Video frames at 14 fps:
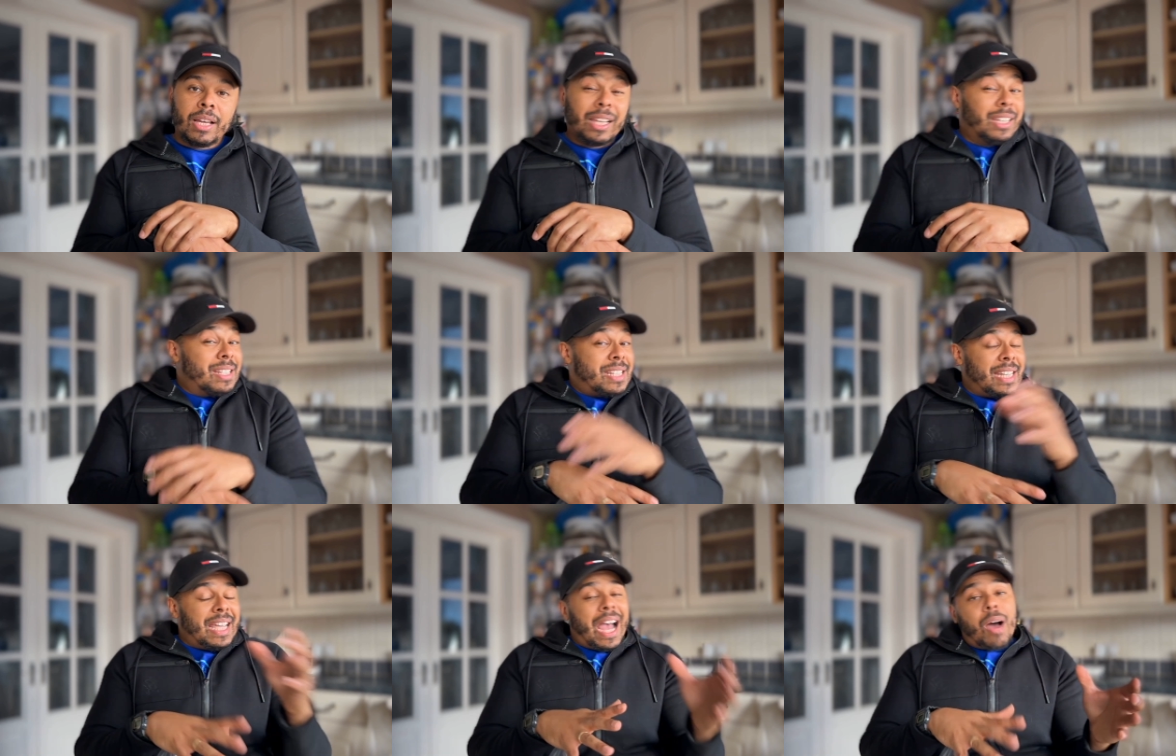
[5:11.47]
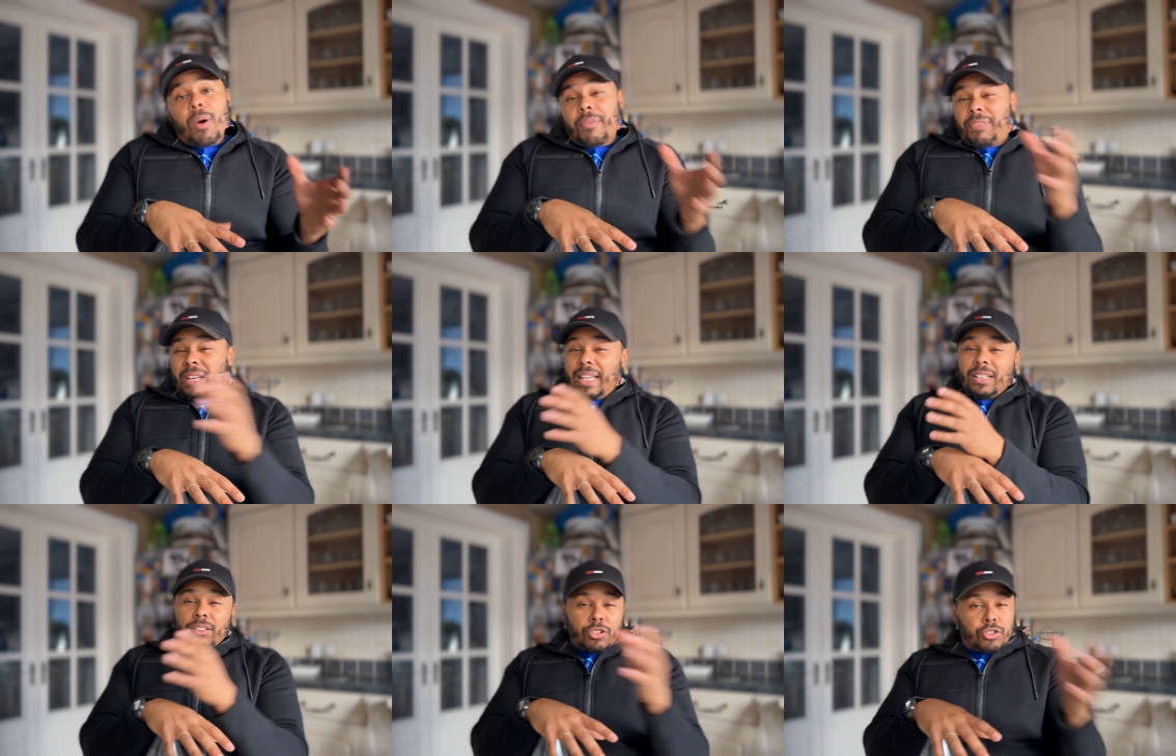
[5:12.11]
You see how I've
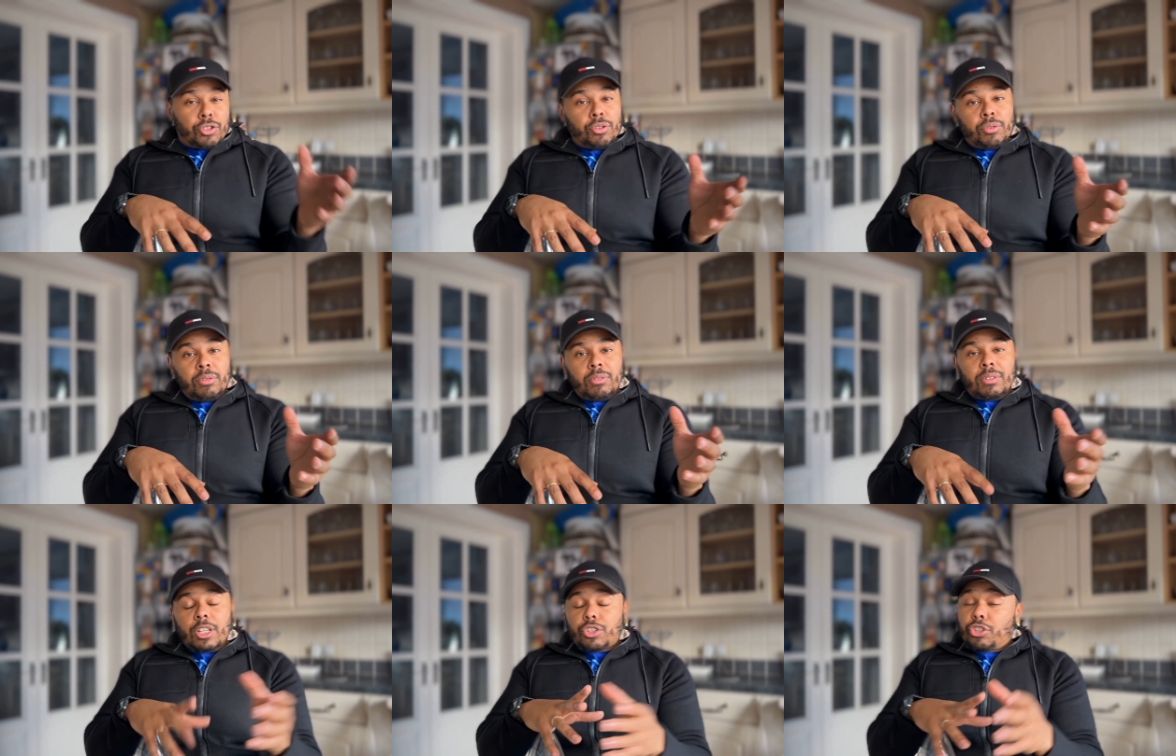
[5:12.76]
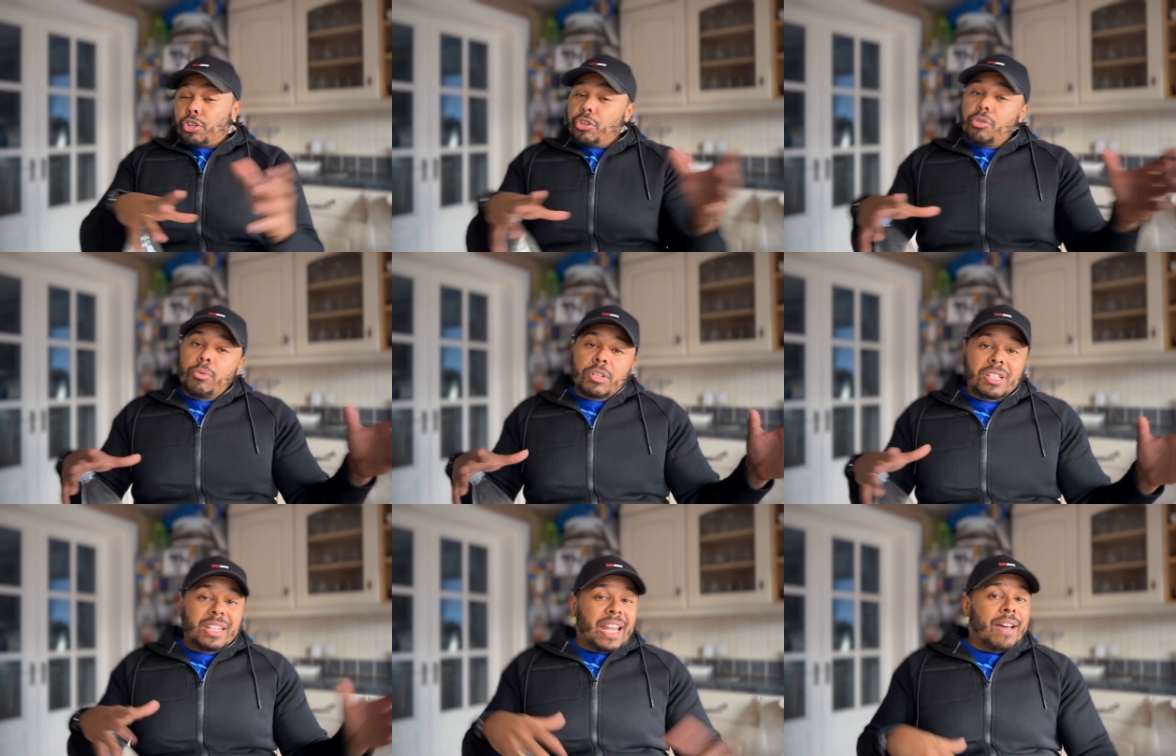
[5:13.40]
linked the two? The two
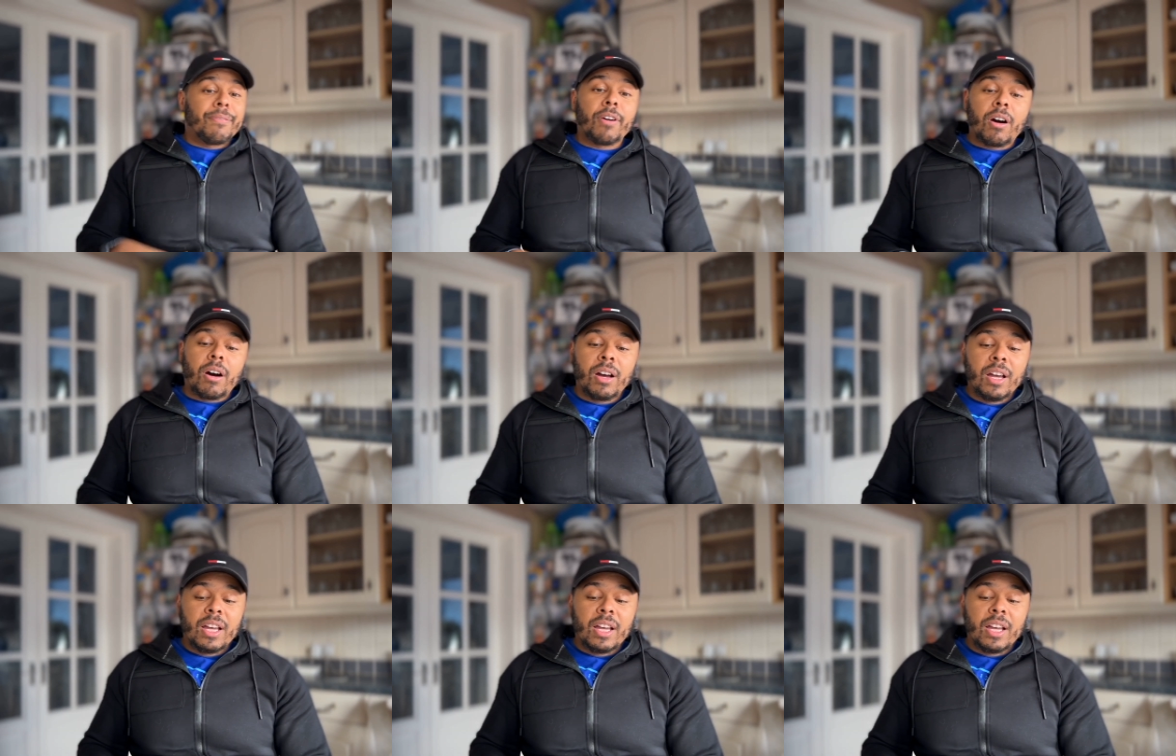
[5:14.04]
was never,